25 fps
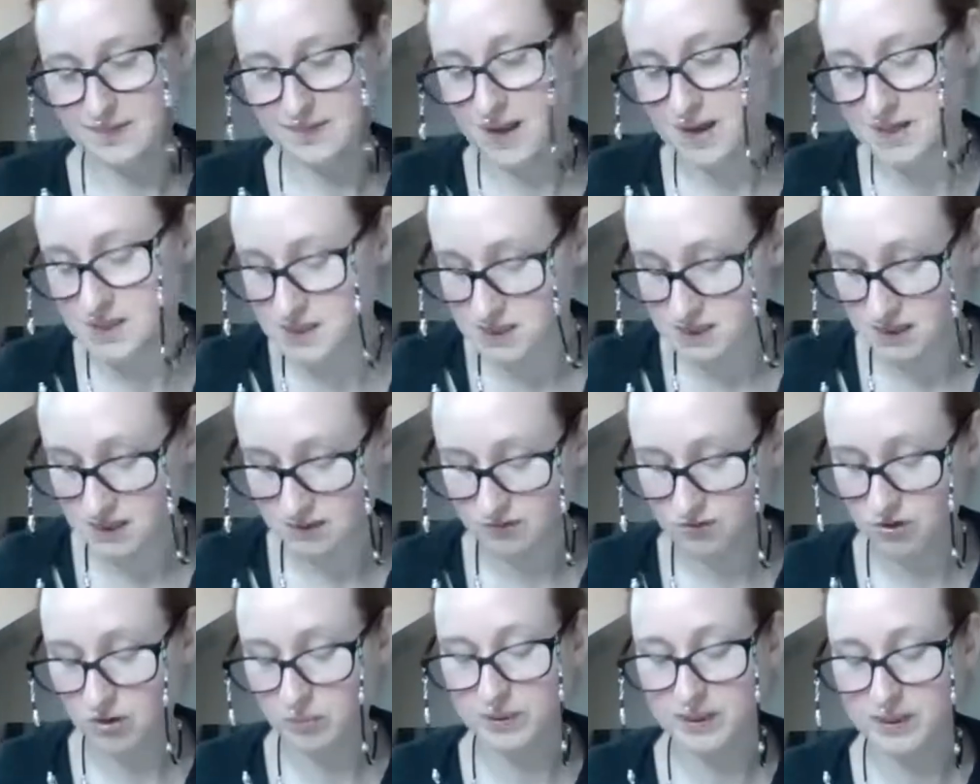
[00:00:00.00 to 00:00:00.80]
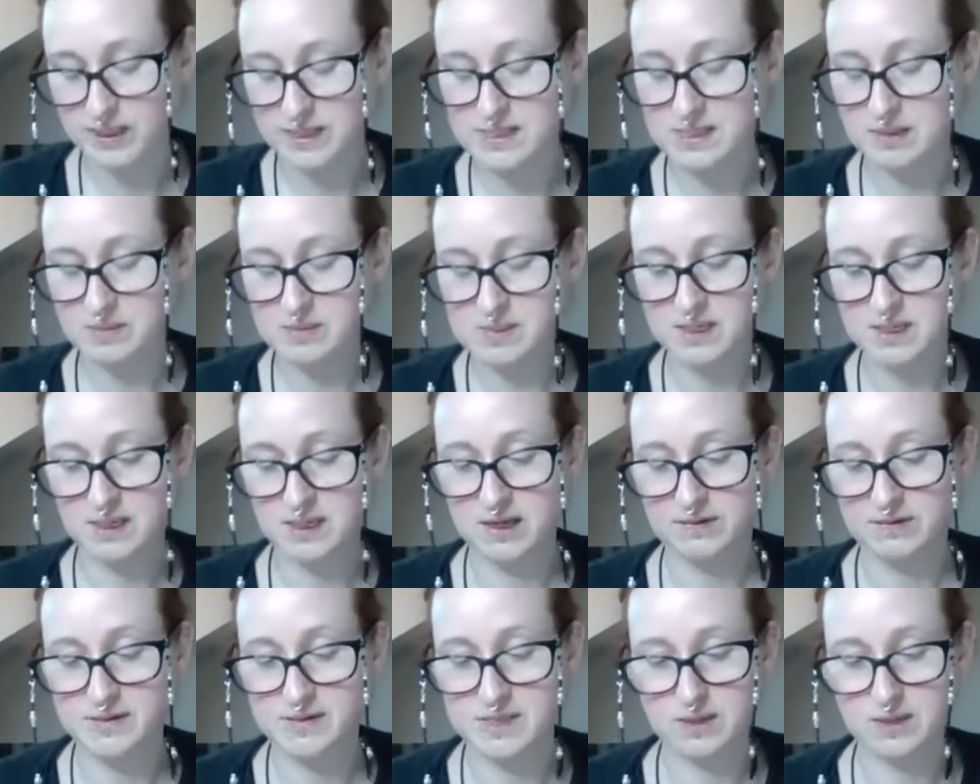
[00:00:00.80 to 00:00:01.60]
I just have trouble accepting
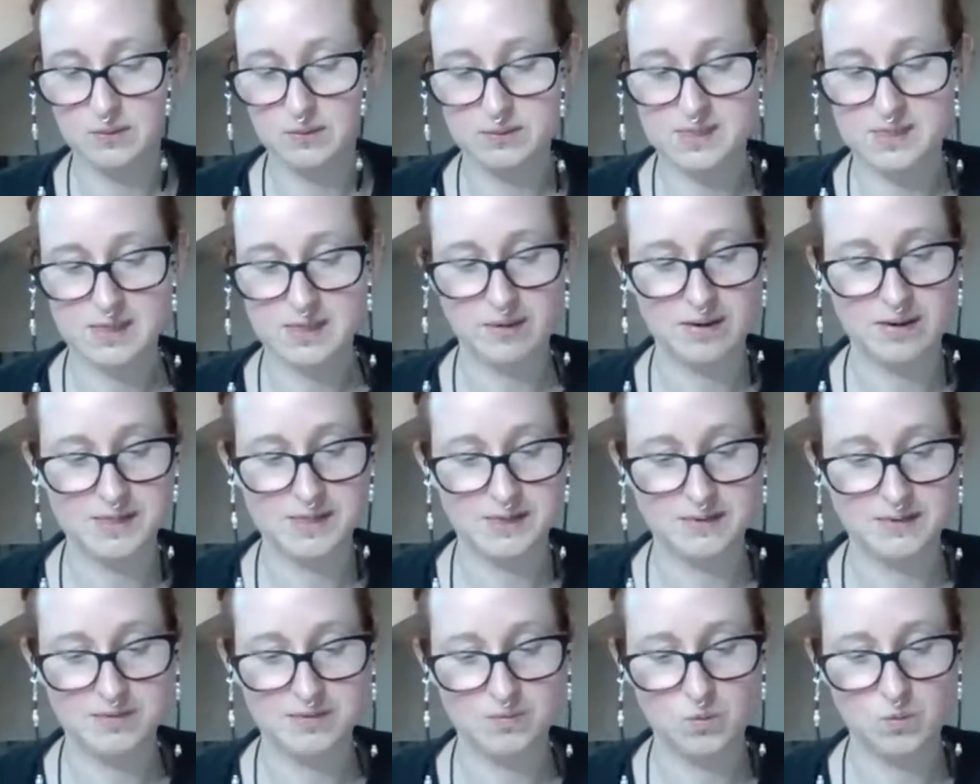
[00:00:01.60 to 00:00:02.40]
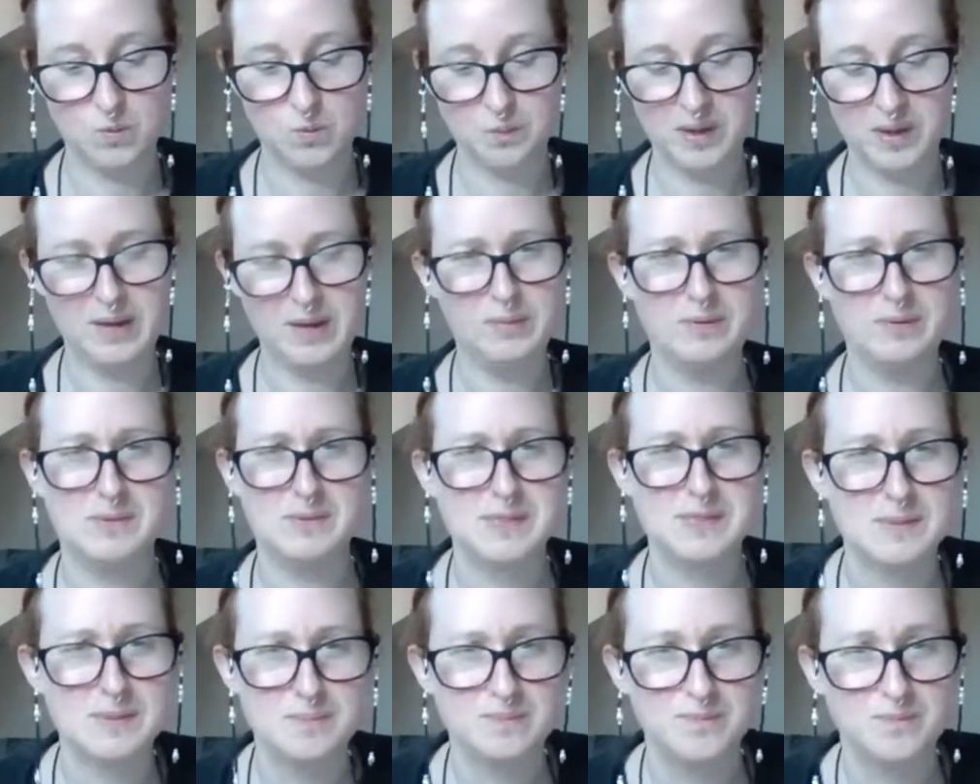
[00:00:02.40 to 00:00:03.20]
gifts, and also I don't want people
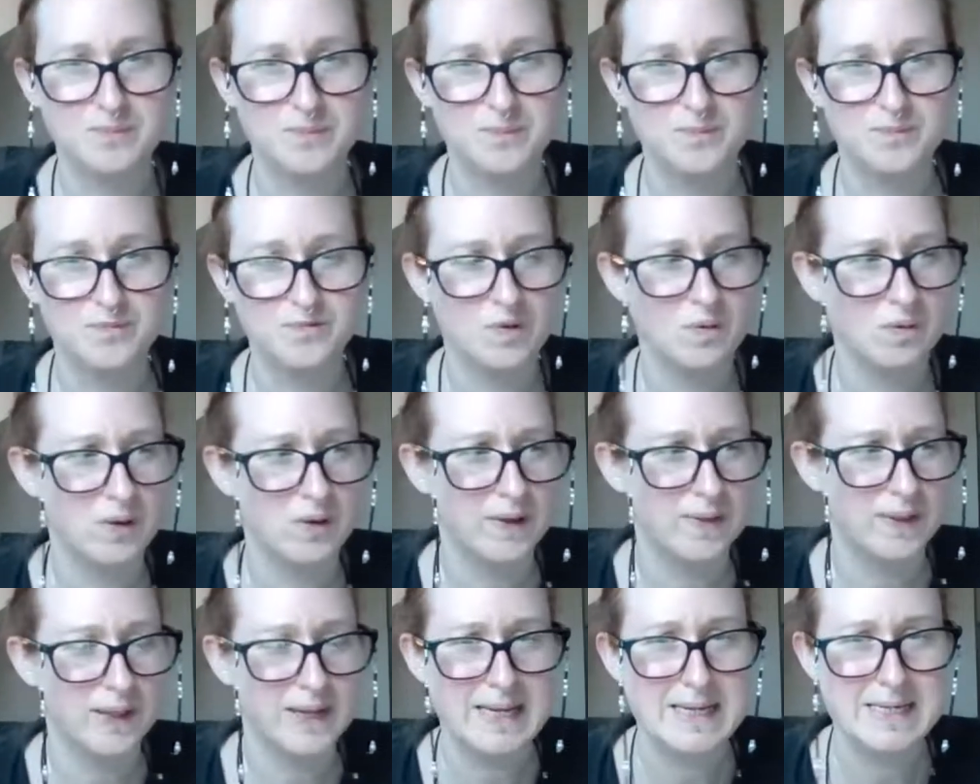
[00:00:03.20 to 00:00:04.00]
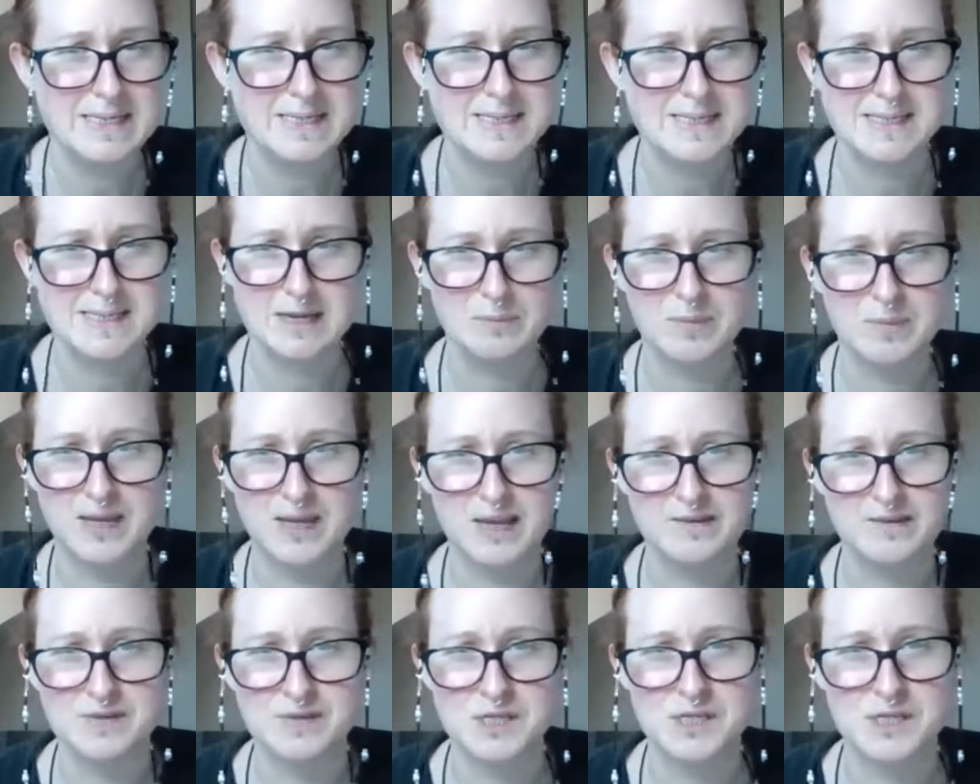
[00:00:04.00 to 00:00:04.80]
to feel like they need to send me
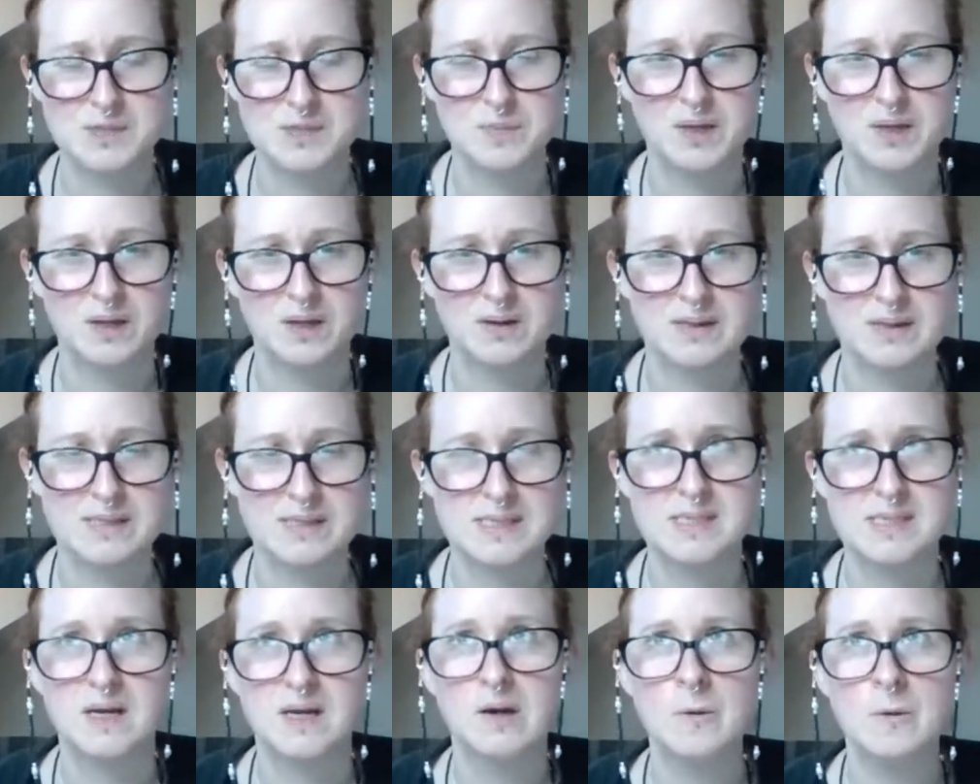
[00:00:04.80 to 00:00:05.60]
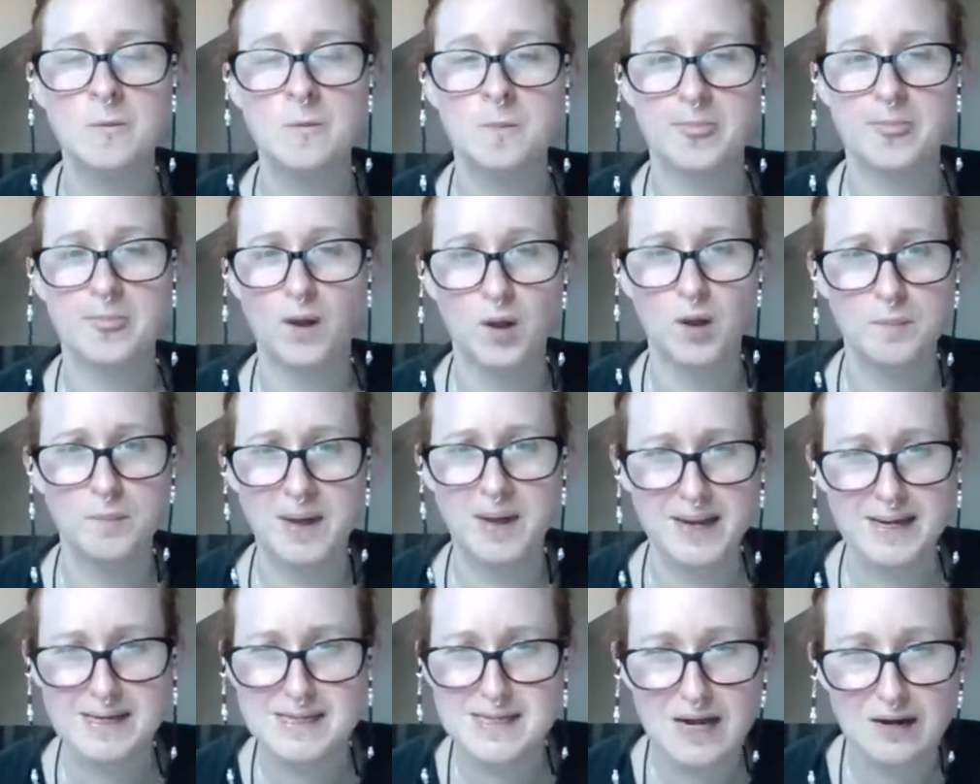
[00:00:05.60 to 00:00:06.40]
gifts just because I
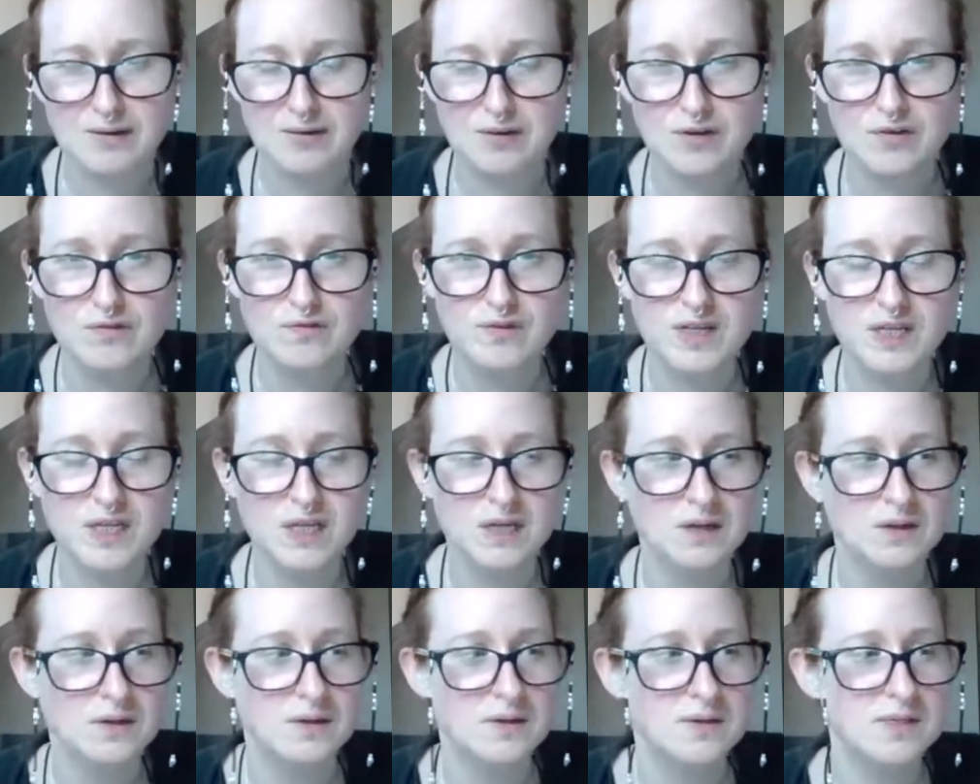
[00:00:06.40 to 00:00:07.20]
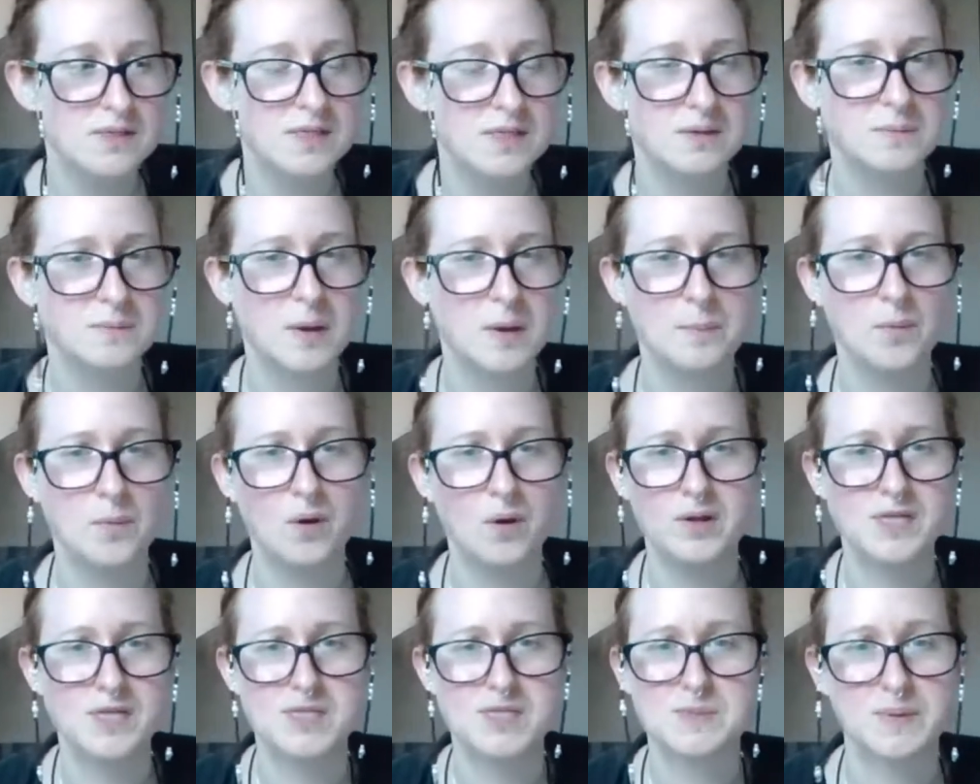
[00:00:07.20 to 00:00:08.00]
make tarot videos,
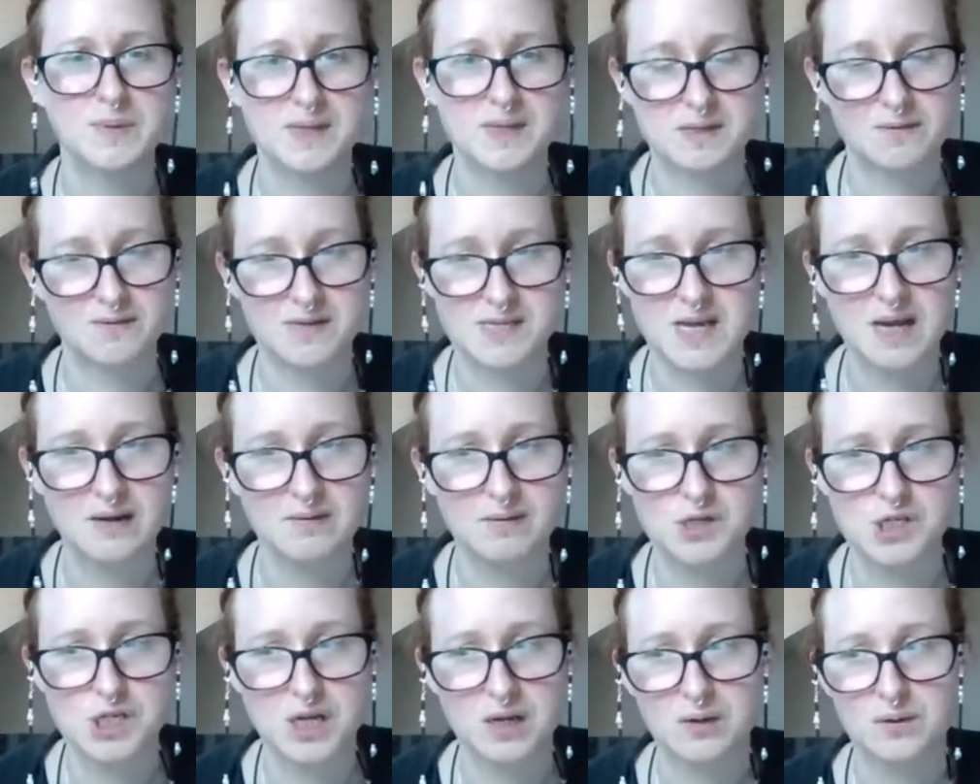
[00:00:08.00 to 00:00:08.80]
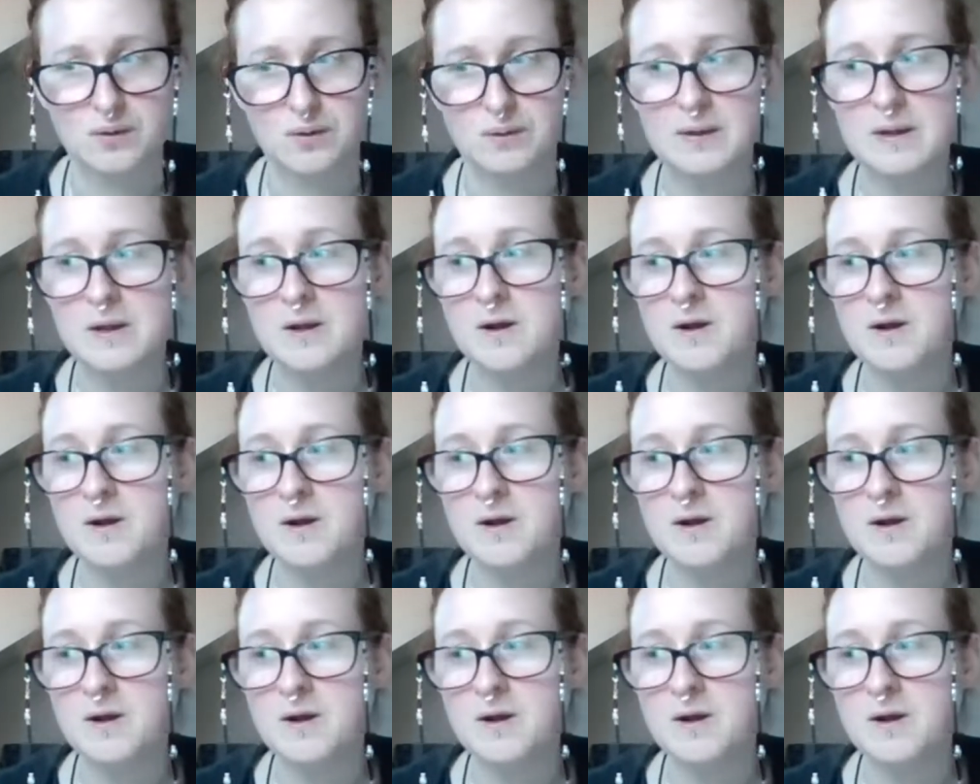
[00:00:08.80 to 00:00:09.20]
just because I have a tarot channel,